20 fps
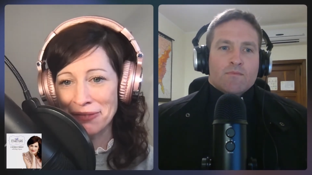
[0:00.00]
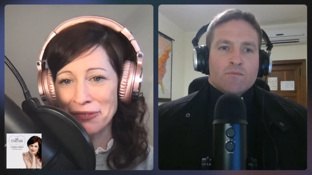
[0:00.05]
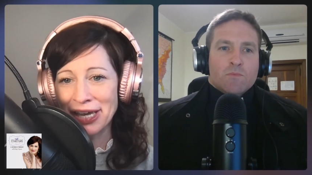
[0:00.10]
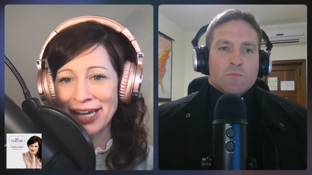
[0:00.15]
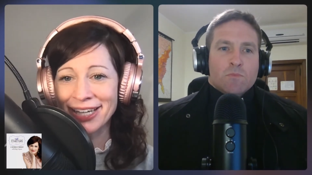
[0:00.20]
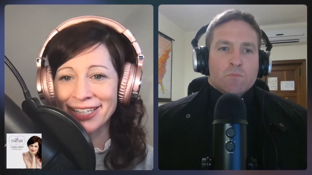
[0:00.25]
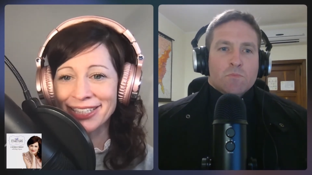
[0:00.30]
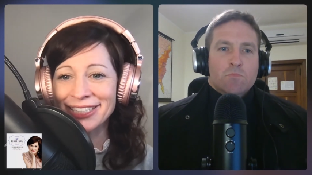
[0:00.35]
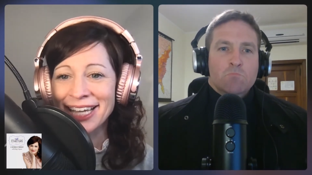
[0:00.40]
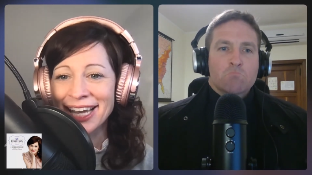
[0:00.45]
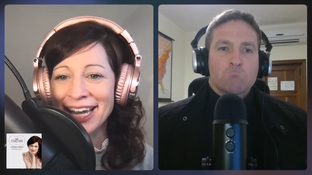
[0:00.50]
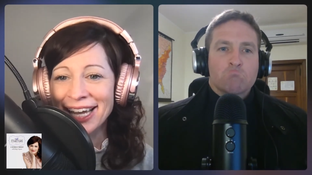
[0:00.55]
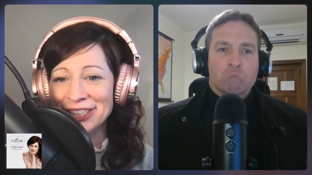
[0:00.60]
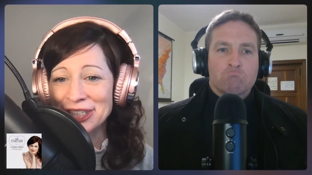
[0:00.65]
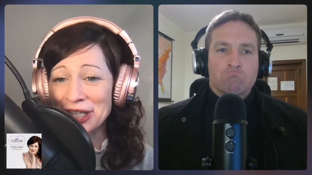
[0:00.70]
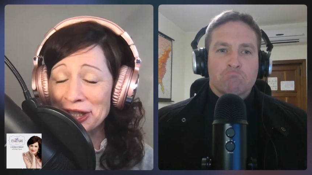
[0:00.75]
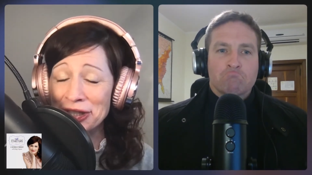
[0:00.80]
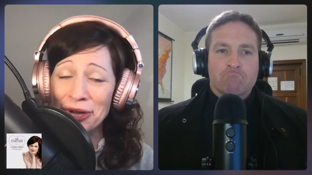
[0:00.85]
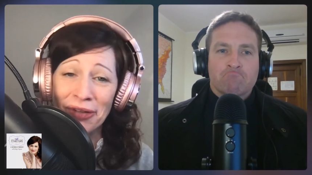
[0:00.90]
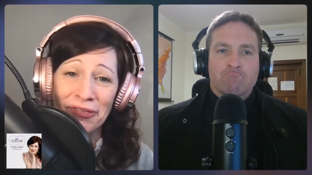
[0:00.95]
Speaker 1: Because
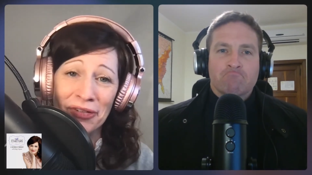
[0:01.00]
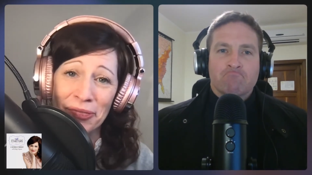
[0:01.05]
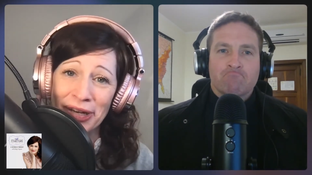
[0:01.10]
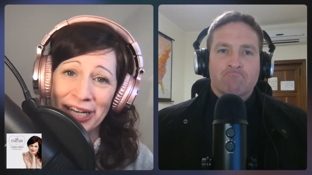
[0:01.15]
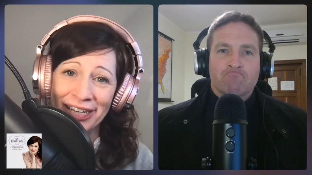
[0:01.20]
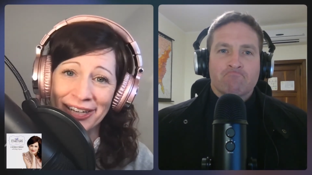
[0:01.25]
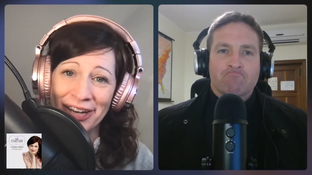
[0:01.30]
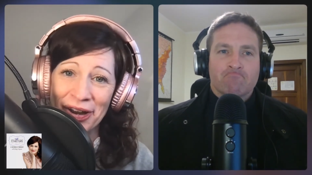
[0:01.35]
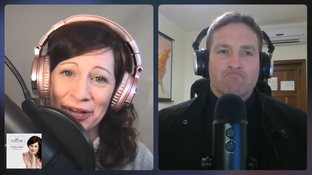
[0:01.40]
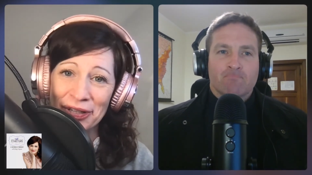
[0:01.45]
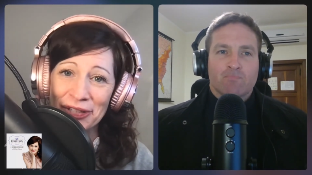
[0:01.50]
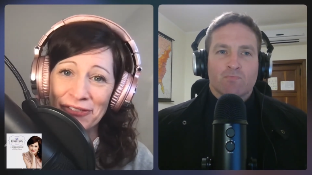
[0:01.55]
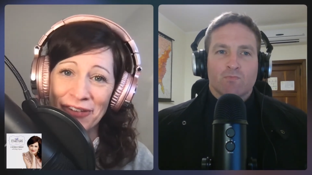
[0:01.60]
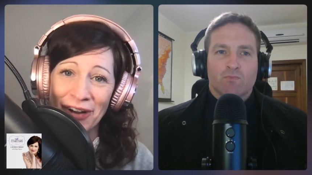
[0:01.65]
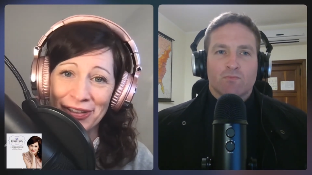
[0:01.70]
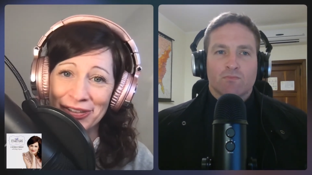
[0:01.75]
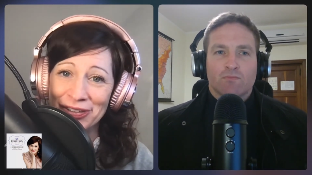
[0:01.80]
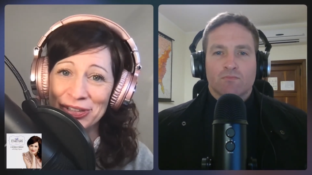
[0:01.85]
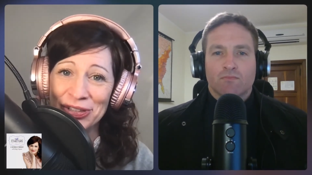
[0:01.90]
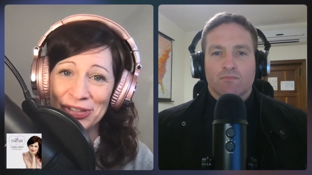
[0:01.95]
just so everybody knows,
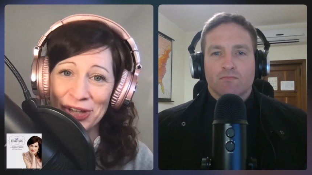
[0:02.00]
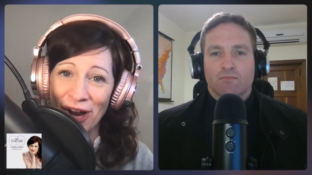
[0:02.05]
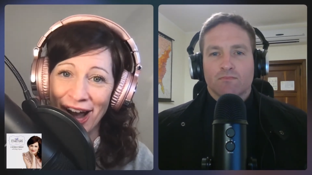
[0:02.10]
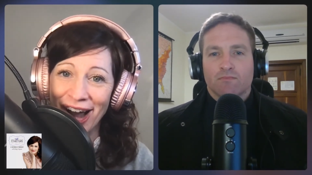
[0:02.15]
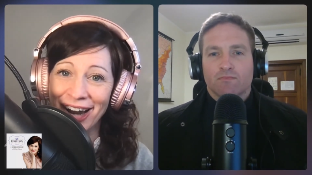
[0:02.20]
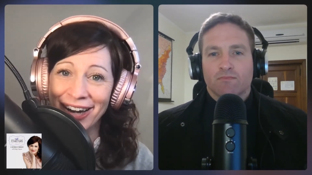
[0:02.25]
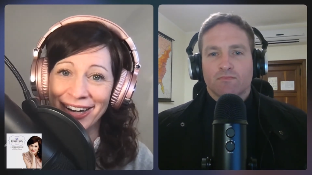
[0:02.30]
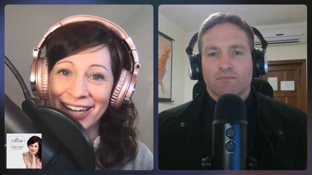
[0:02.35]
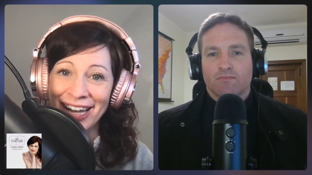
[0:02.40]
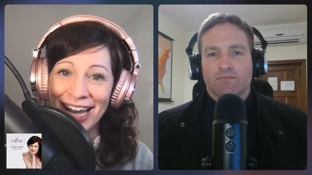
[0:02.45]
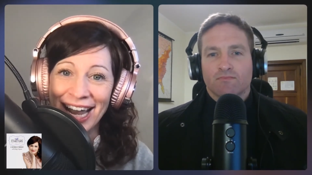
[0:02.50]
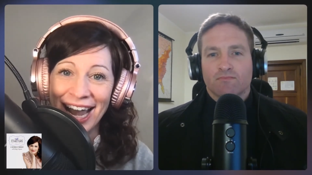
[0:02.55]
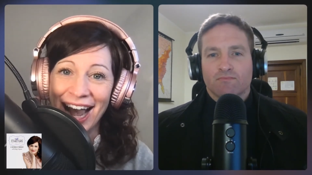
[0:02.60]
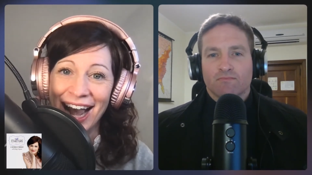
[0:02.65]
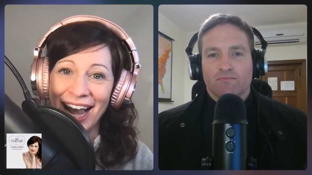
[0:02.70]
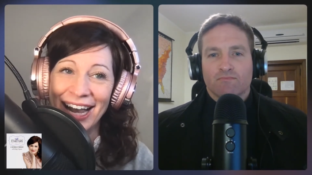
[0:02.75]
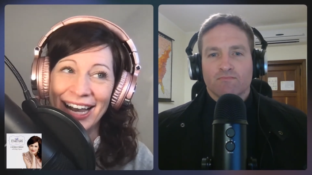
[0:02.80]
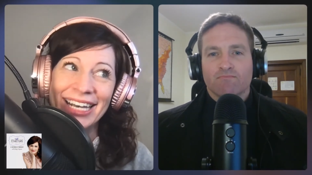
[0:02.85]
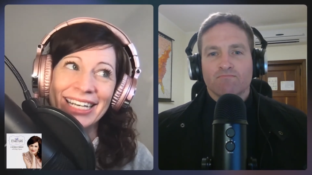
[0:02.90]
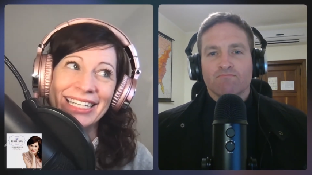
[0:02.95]
Father Jon
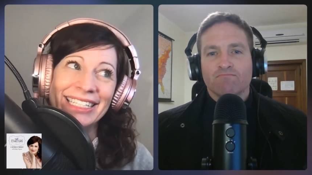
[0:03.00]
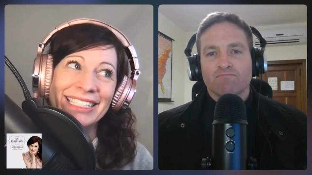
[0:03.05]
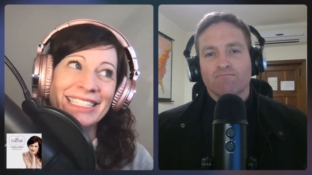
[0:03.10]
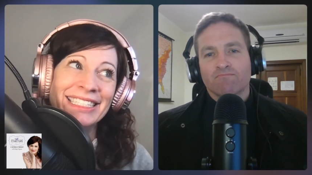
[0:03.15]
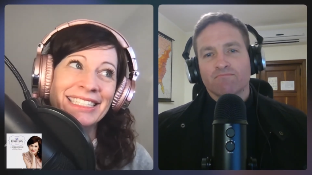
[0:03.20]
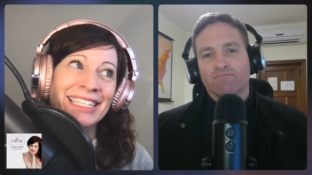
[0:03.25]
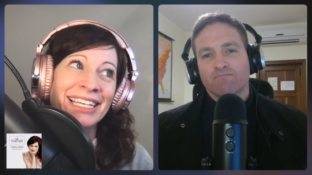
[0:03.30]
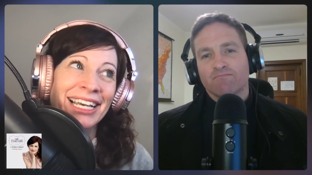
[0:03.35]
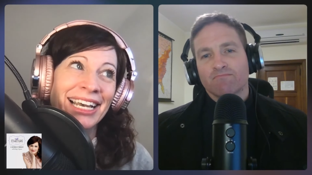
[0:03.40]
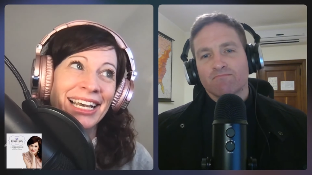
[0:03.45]
has